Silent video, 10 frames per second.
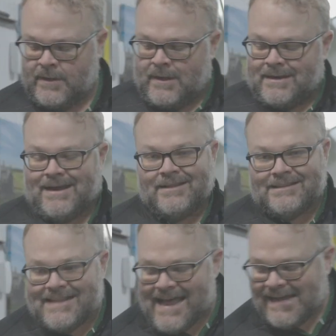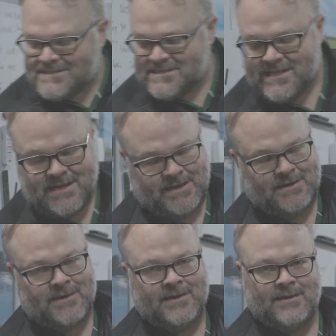Now, the last thing
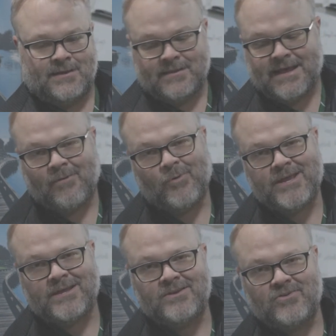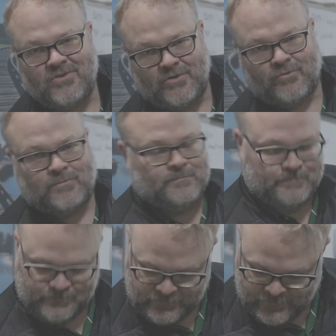that we can do,
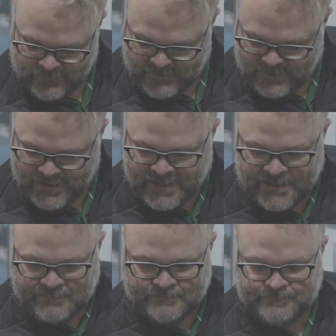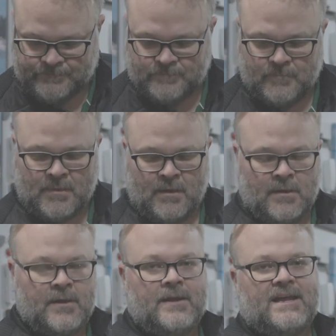okay,
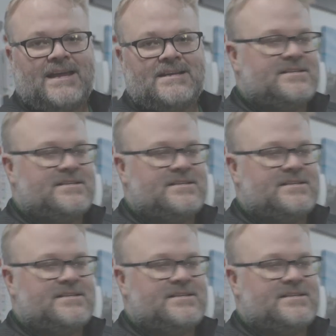is